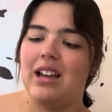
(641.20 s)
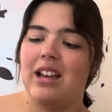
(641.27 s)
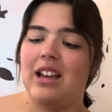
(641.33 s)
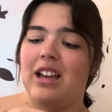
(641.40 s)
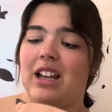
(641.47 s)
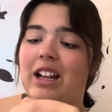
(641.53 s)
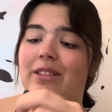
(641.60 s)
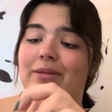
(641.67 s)

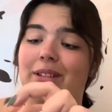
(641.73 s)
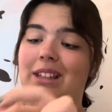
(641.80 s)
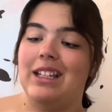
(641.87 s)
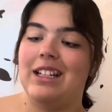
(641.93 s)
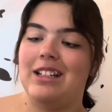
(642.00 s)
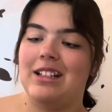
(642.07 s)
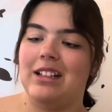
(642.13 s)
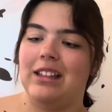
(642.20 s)
And I really
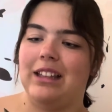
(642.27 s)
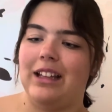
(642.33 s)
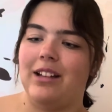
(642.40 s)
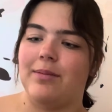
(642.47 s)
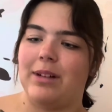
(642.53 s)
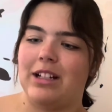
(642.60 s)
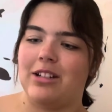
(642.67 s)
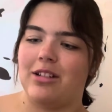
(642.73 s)
need to link
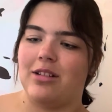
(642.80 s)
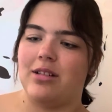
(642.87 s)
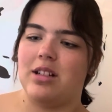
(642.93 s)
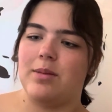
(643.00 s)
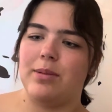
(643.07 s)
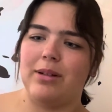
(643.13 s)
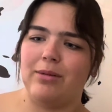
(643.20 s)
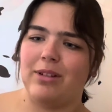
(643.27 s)
my turns,
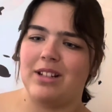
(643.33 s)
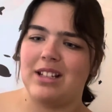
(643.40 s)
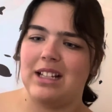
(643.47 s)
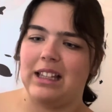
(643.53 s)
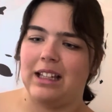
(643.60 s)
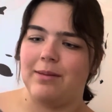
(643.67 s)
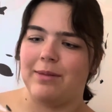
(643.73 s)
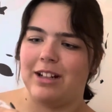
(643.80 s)
but once I
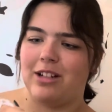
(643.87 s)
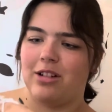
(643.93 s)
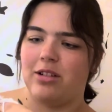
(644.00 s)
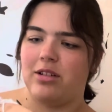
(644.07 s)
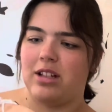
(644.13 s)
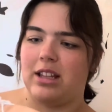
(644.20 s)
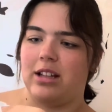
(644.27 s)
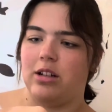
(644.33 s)
link my
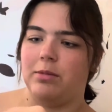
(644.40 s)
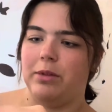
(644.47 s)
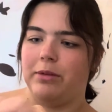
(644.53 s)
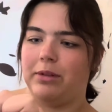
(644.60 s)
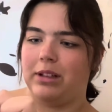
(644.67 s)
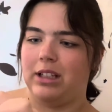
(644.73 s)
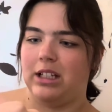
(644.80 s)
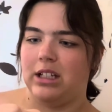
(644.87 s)
turns, I think I'll be
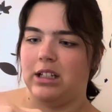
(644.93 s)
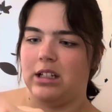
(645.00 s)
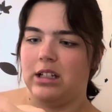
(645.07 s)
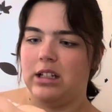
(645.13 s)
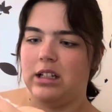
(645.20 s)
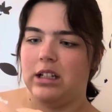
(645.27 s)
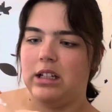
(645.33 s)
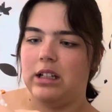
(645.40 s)
really
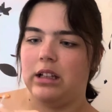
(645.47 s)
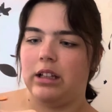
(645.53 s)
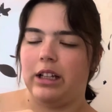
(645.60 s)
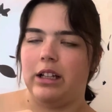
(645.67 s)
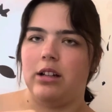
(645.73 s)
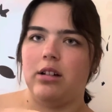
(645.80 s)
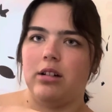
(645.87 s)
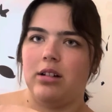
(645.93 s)

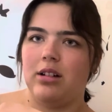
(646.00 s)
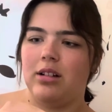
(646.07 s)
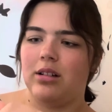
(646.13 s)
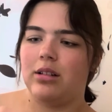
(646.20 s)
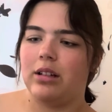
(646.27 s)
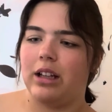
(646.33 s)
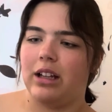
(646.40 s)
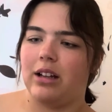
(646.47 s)
like good.
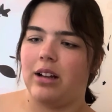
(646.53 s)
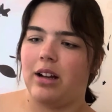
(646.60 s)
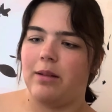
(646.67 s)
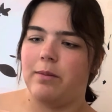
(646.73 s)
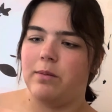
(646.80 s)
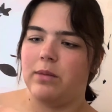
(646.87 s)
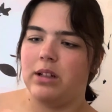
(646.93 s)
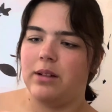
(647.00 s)
Like
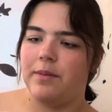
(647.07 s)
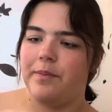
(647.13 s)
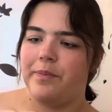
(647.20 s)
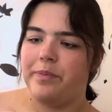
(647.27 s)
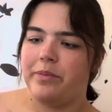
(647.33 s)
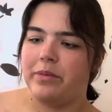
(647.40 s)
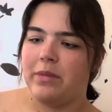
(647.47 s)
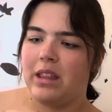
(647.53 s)
I'm
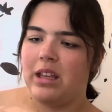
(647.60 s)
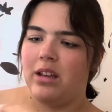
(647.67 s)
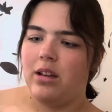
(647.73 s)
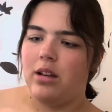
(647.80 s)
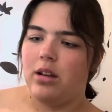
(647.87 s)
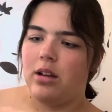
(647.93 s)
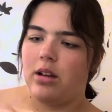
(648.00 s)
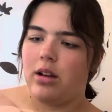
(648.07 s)

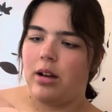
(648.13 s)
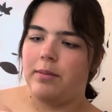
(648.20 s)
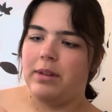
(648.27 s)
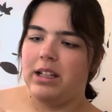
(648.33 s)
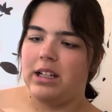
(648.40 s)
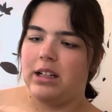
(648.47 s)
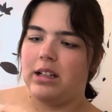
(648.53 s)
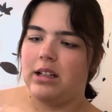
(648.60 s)

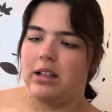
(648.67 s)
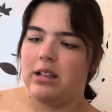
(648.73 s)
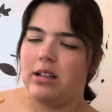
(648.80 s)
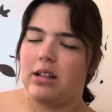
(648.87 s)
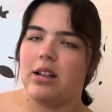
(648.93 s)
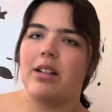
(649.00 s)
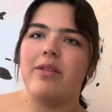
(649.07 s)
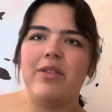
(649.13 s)
like,
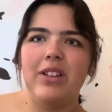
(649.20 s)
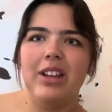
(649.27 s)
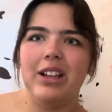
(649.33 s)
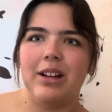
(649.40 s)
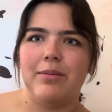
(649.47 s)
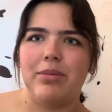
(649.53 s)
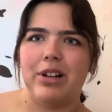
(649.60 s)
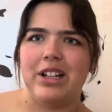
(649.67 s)
I feel like
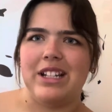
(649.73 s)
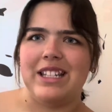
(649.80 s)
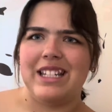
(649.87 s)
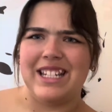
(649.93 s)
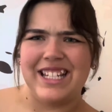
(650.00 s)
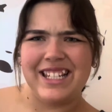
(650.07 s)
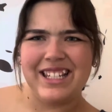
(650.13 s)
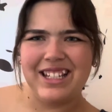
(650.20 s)
I'm pretty
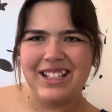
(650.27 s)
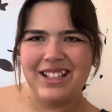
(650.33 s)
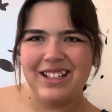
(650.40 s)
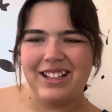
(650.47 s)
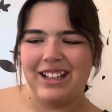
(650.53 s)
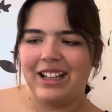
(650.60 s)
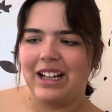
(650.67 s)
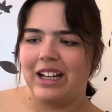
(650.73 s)
decent.
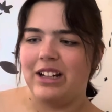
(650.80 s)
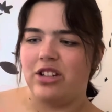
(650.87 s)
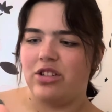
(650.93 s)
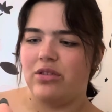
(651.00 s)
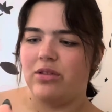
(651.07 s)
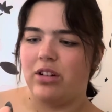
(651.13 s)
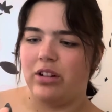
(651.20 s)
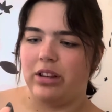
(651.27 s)
Like I
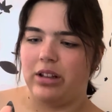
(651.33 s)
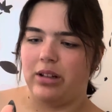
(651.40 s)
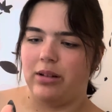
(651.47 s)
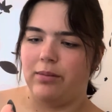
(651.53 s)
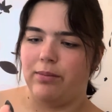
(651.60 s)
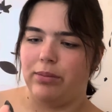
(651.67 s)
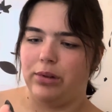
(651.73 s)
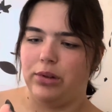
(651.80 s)
do all
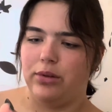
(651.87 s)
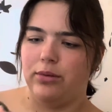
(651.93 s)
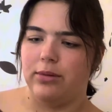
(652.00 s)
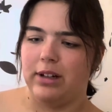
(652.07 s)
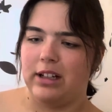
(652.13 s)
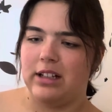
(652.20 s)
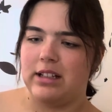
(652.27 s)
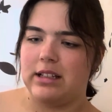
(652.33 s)
the blue
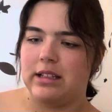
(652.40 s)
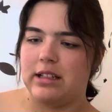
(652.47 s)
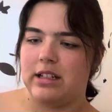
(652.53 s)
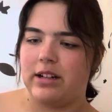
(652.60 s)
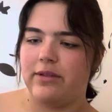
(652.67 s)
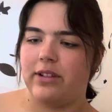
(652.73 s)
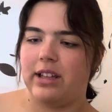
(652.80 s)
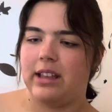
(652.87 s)
runs and
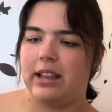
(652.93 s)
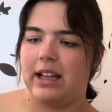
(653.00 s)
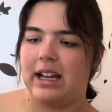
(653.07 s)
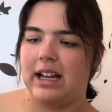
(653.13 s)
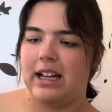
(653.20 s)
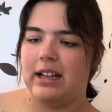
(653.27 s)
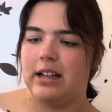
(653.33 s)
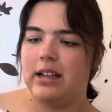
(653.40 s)
stuff like
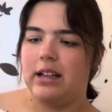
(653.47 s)
that.